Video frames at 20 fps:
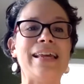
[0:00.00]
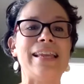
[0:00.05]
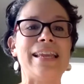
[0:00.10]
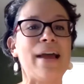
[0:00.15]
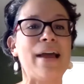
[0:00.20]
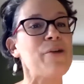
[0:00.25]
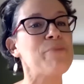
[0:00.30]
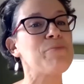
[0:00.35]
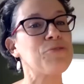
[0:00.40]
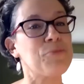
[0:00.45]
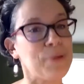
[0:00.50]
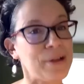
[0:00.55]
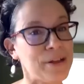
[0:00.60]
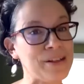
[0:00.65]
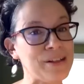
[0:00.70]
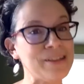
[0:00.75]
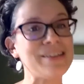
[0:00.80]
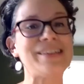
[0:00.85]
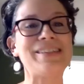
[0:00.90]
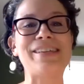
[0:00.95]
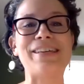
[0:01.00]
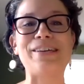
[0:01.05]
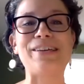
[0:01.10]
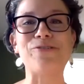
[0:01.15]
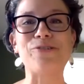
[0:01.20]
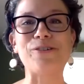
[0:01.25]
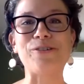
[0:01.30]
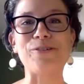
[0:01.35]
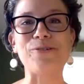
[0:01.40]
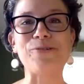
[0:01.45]
Now I'm thrilled to
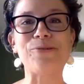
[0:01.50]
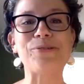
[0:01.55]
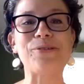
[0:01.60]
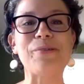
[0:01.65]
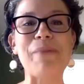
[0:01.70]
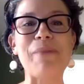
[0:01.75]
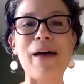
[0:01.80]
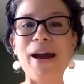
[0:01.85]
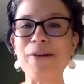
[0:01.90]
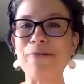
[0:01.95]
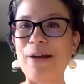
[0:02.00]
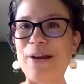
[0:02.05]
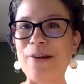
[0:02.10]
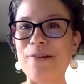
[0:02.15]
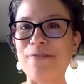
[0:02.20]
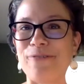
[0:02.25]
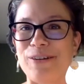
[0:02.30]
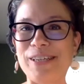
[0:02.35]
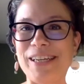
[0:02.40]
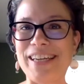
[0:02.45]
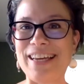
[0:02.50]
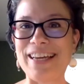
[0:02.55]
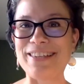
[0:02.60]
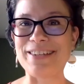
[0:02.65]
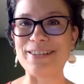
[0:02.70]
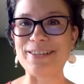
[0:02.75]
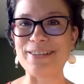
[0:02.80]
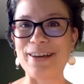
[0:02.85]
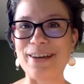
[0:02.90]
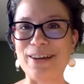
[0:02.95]
introduce the moderator for today's
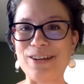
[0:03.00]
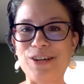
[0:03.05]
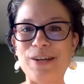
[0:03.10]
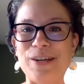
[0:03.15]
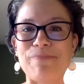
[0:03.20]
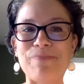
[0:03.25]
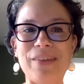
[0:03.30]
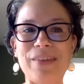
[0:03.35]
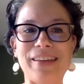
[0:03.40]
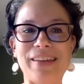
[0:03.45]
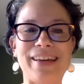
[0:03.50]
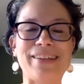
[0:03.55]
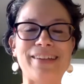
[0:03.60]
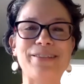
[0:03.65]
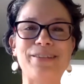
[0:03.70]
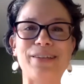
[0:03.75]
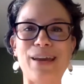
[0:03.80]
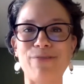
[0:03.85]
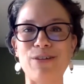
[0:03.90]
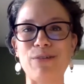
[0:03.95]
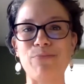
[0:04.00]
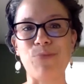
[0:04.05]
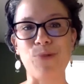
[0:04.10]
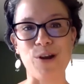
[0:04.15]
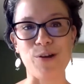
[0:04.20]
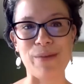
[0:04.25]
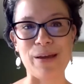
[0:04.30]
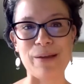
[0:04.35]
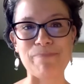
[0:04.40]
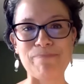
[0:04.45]
discussion, and that is David
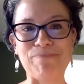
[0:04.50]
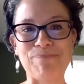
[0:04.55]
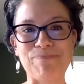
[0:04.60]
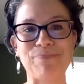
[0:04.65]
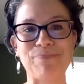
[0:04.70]
Boardman.